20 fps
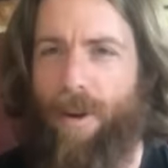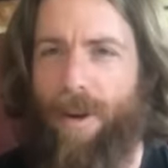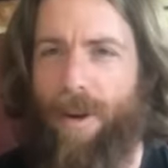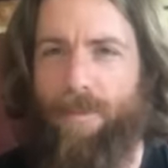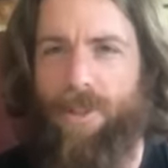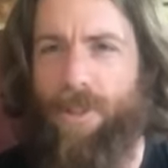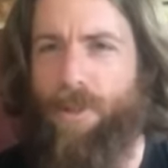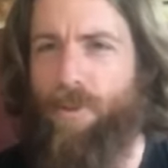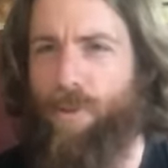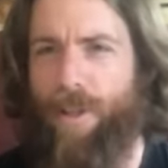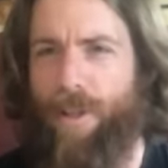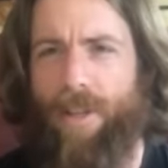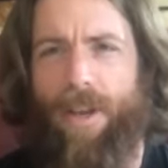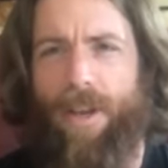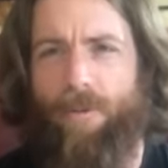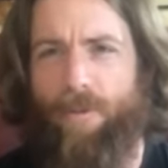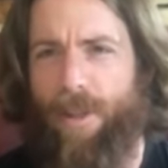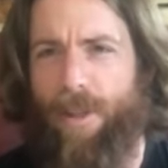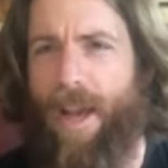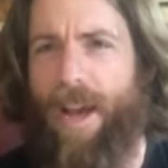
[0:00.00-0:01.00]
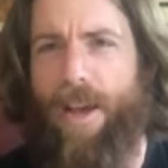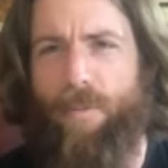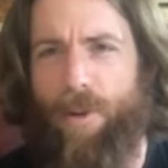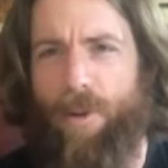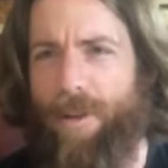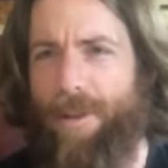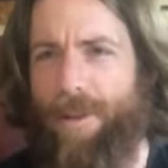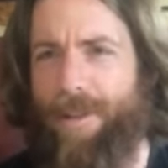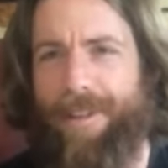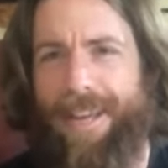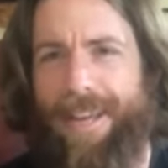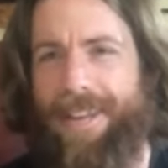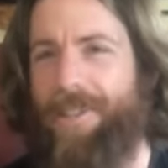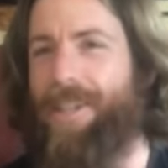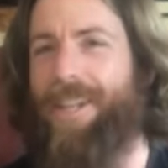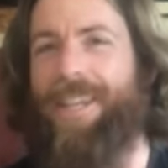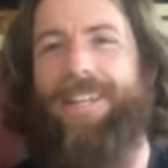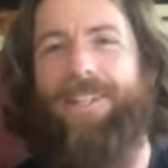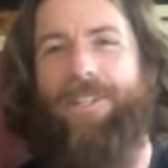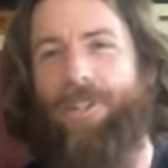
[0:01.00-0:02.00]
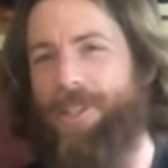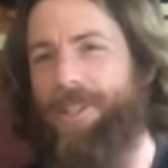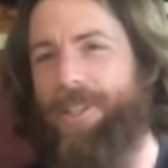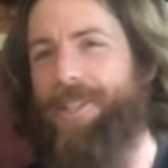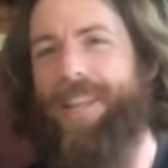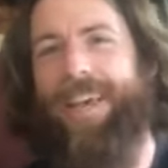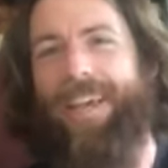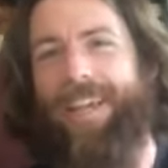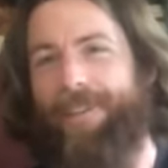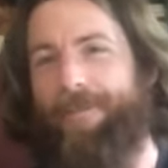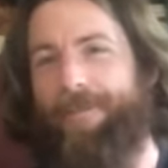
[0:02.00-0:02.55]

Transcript: I'm just really unreliable. And it's just like